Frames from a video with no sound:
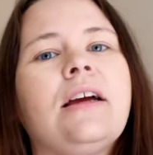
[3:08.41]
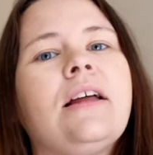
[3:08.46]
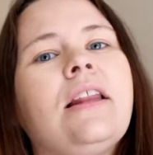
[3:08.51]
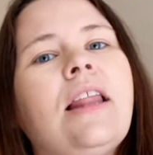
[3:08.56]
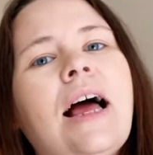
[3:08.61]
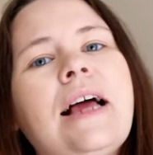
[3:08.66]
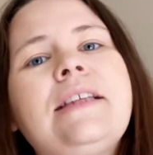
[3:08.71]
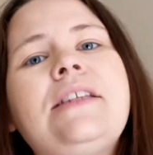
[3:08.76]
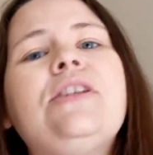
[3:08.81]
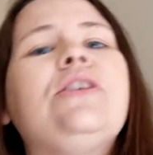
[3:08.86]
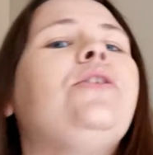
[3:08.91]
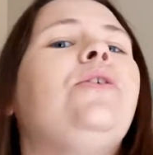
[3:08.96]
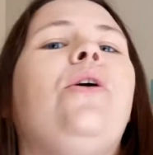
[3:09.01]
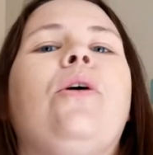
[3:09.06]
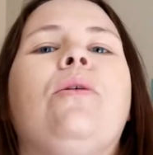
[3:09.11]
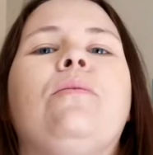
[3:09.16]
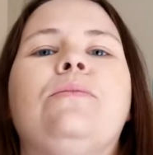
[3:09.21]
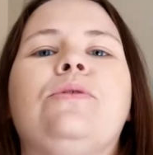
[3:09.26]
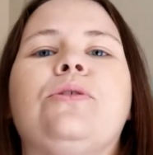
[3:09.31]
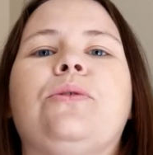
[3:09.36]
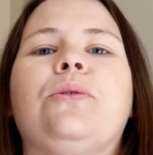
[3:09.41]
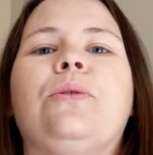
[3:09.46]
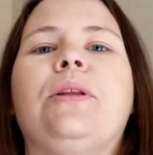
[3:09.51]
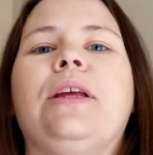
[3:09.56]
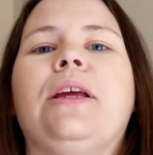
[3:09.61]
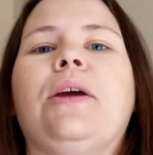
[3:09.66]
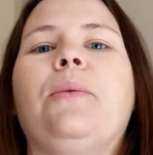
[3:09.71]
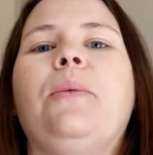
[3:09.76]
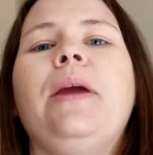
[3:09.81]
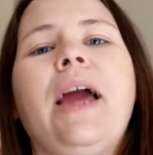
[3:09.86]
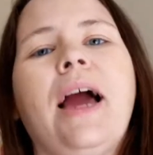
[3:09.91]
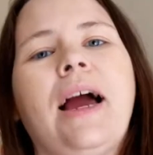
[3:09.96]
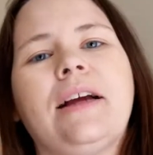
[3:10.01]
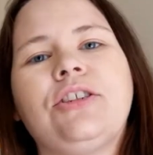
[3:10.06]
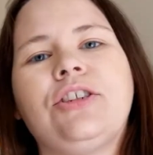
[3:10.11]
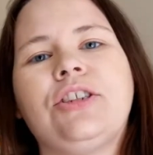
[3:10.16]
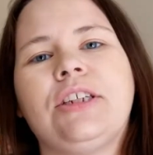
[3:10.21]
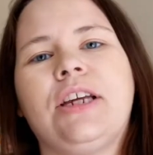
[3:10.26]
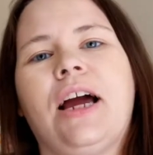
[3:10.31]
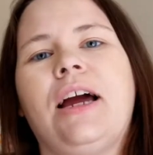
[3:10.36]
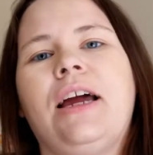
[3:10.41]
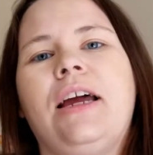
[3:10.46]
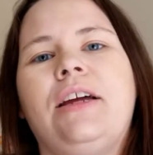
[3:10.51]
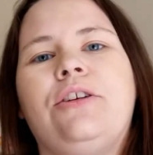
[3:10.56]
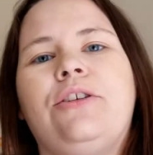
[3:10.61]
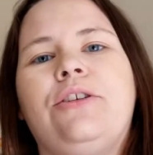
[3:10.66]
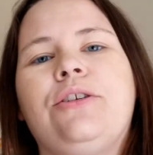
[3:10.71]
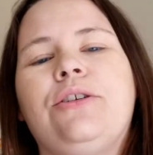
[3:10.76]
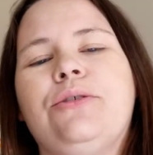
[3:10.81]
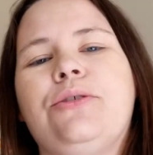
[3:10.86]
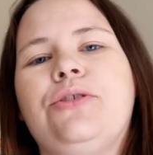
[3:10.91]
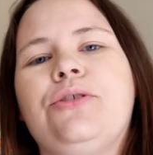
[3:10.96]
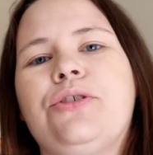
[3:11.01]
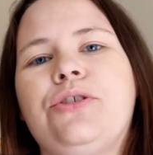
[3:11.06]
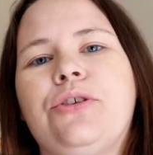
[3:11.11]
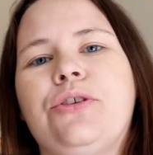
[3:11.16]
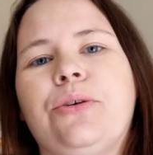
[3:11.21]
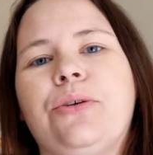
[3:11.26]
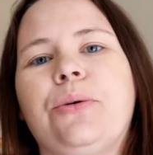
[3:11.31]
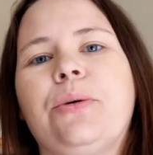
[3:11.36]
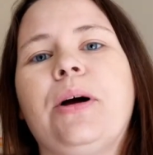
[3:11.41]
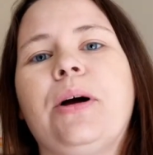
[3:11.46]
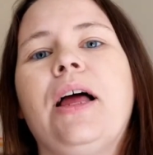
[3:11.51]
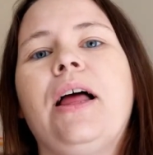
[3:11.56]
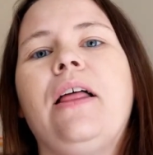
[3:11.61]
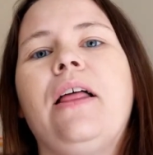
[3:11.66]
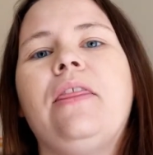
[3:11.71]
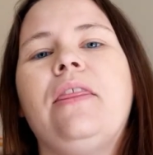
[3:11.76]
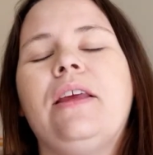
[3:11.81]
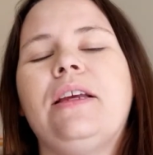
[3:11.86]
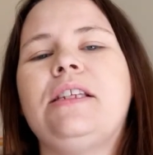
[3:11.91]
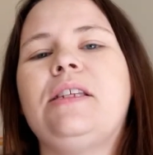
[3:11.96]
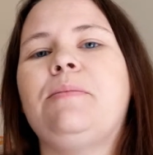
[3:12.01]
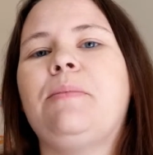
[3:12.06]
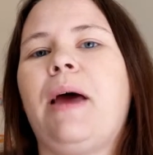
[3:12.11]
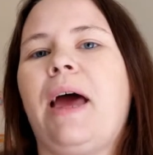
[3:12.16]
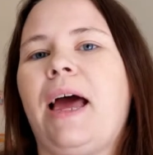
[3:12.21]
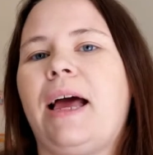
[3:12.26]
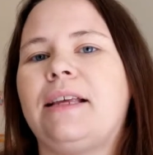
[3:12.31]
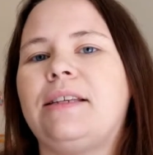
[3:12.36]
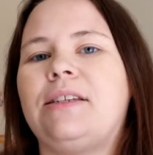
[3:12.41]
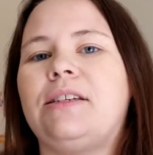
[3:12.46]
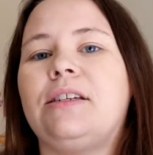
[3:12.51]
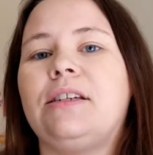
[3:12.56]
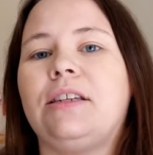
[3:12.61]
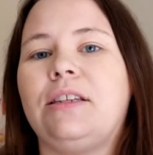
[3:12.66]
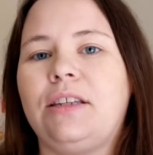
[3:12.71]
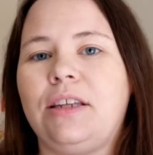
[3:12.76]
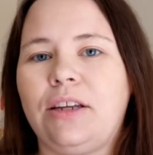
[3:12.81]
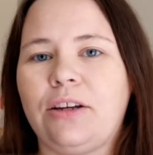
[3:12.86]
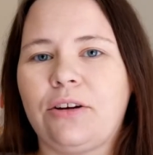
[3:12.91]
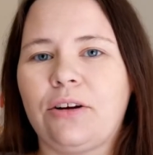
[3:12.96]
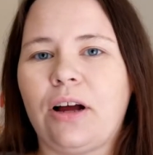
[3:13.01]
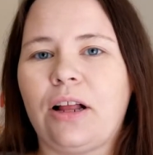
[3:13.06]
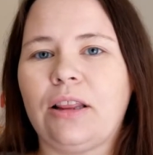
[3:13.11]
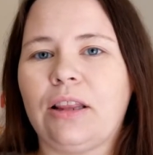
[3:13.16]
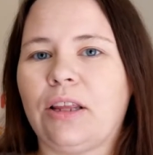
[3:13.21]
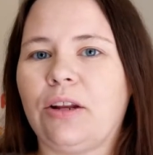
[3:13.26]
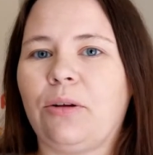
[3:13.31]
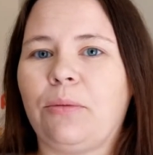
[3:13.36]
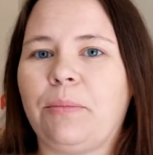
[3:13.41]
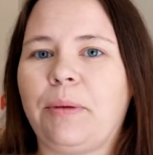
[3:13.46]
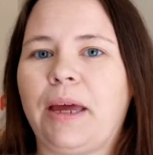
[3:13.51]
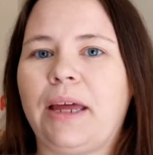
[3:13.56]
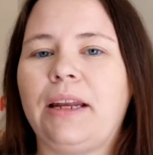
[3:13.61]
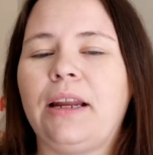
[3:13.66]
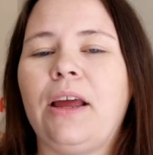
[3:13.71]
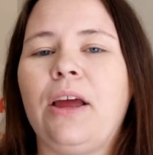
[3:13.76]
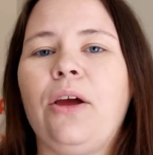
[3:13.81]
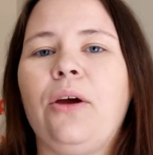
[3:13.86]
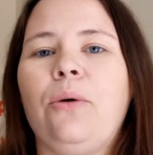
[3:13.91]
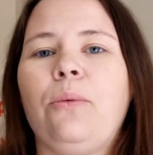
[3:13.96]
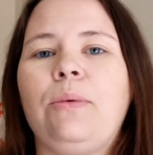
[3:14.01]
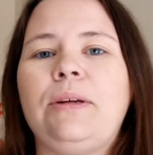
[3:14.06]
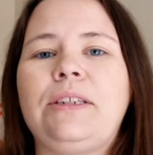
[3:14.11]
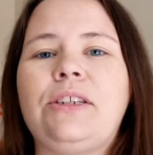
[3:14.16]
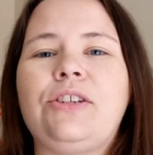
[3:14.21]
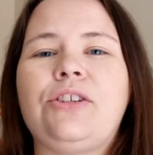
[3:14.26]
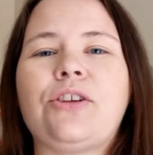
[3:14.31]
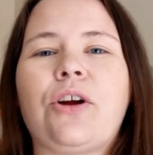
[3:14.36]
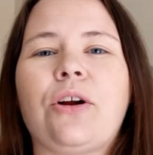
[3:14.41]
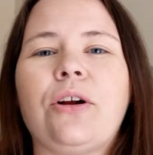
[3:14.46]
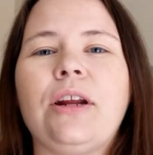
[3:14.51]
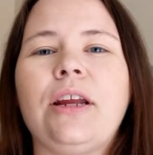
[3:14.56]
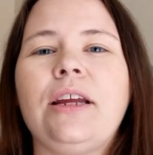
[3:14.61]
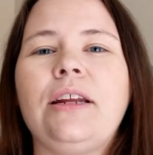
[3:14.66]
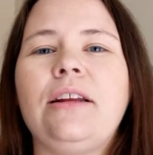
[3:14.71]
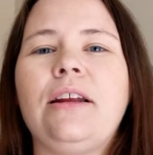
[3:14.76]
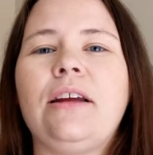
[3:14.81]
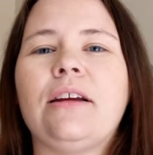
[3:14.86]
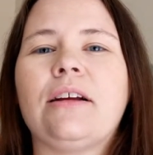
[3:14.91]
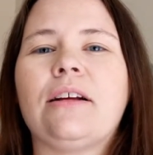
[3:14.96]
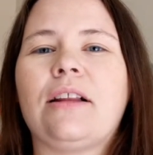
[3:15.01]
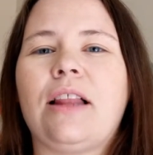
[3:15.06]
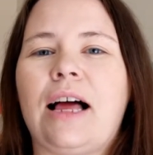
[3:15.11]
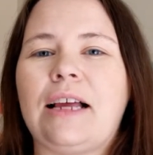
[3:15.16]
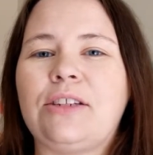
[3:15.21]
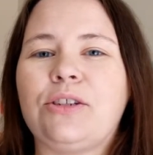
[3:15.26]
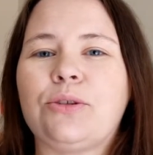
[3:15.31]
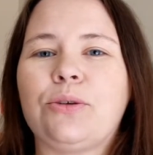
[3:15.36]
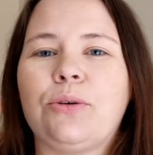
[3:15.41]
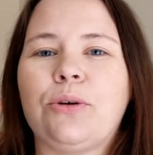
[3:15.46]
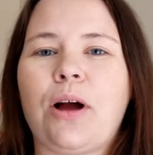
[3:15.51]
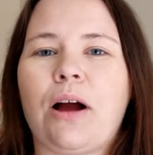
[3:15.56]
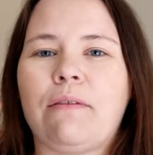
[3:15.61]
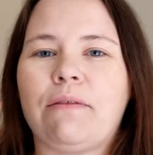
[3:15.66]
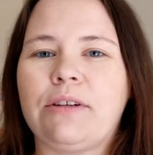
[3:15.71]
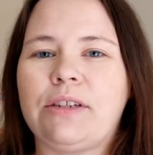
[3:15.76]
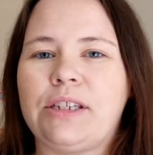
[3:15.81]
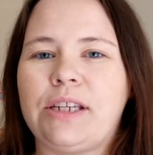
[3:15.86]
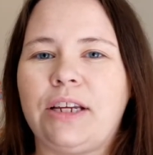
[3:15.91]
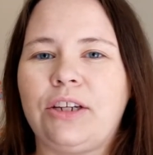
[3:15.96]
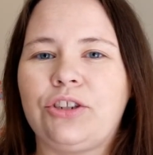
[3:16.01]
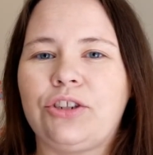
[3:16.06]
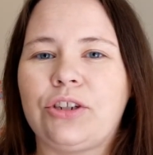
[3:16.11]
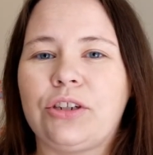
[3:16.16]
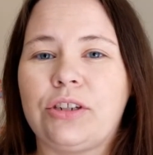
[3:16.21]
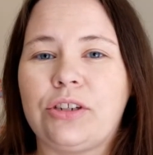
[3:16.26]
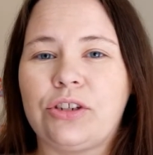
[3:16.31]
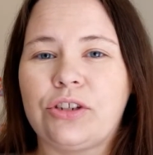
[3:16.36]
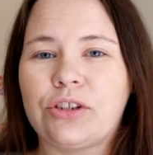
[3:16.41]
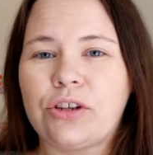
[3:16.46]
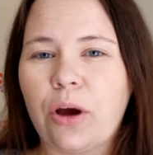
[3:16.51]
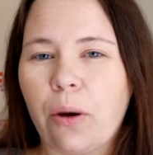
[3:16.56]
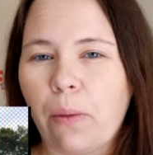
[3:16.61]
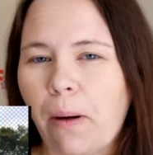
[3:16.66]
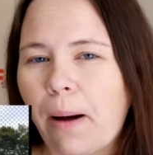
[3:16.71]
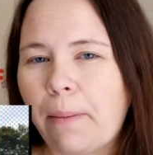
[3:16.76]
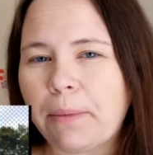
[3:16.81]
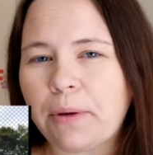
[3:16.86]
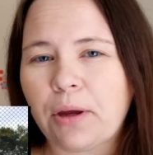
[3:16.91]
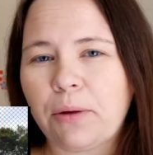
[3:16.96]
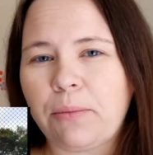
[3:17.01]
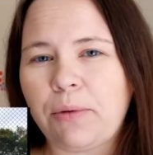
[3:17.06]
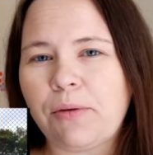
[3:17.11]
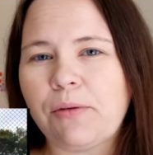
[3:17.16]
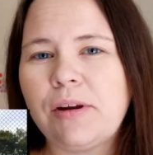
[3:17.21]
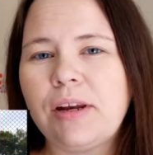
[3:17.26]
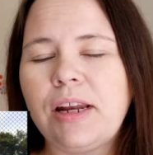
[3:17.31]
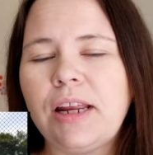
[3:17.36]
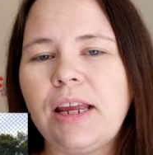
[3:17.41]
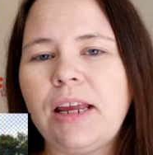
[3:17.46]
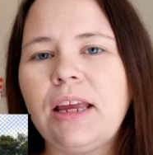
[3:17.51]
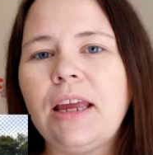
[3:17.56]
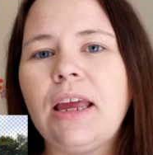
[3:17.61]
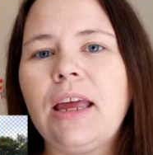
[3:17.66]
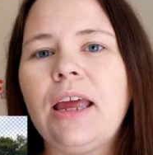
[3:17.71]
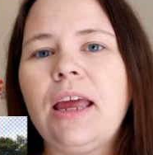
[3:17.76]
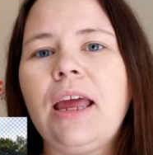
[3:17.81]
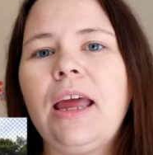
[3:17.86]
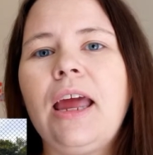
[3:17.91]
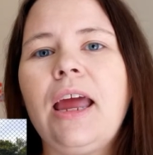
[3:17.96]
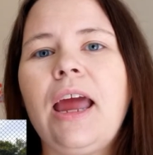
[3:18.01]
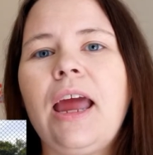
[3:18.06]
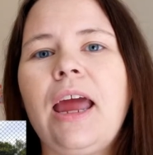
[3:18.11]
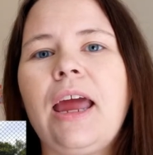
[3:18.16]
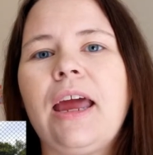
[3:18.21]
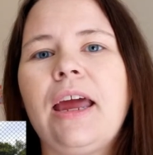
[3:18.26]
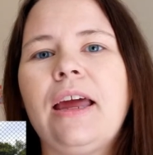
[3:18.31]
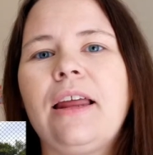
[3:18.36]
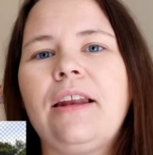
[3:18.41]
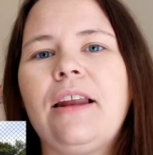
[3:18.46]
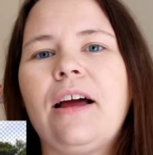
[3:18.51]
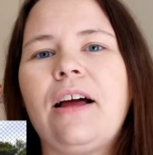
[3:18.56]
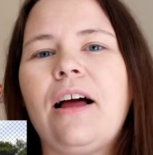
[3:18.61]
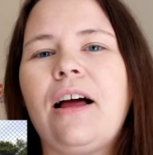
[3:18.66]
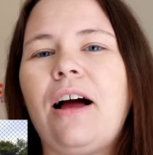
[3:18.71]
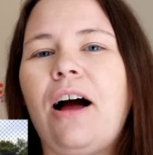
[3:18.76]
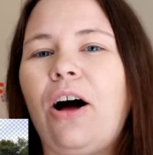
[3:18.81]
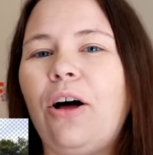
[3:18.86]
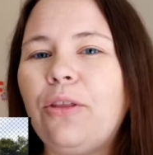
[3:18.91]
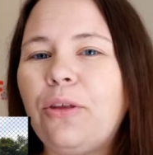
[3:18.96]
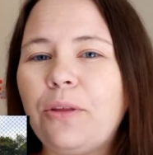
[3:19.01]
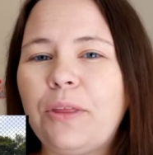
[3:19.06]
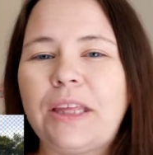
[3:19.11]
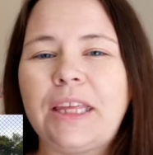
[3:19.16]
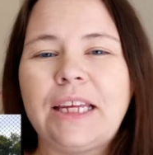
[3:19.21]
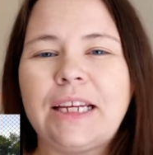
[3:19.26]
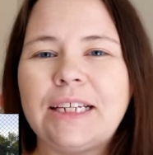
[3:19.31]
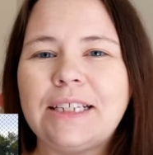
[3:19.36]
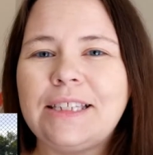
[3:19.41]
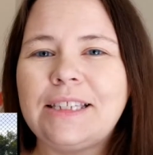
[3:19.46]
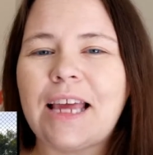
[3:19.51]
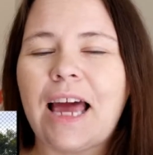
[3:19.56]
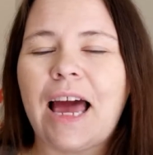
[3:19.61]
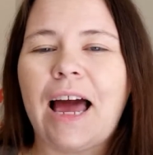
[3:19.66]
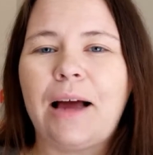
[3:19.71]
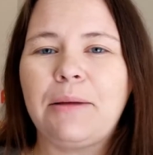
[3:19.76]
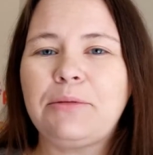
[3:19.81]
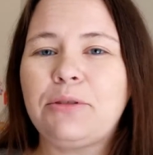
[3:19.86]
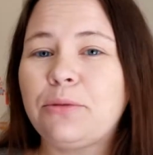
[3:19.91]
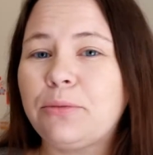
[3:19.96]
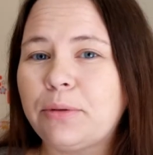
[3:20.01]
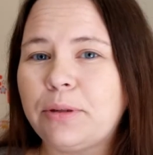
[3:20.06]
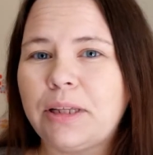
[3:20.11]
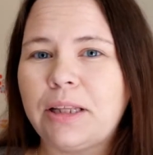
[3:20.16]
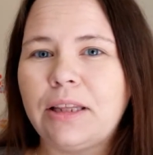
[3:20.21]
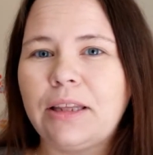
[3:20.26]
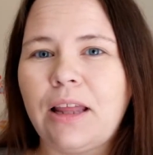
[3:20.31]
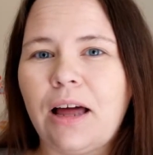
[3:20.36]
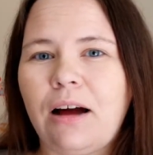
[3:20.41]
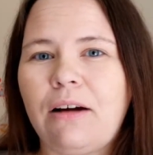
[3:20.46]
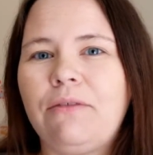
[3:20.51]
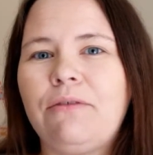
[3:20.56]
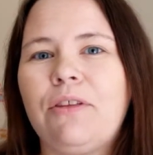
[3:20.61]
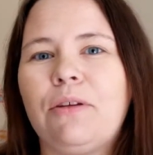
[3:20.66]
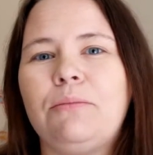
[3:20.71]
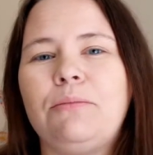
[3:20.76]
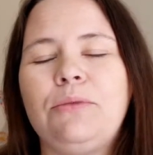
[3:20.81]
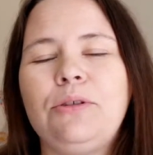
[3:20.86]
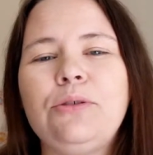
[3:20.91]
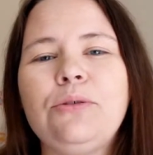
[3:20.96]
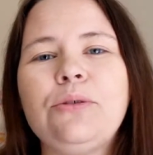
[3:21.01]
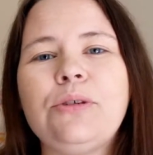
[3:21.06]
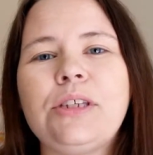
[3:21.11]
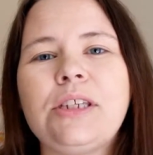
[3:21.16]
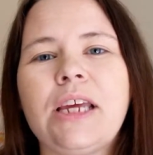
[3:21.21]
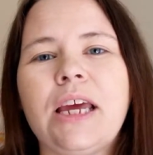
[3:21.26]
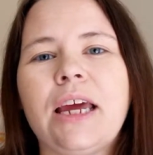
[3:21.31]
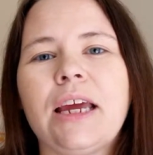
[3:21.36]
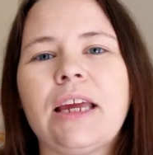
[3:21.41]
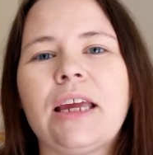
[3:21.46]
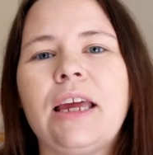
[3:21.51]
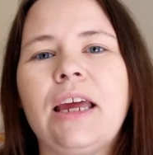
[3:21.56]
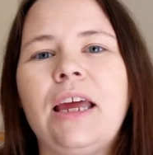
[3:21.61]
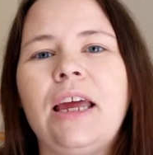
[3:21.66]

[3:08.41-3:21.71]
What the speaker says: Classical homeschooling, we actually got introduced to this past year a little bit. We started Classical Conversations Co-op community, and although the kids absolutely love the music,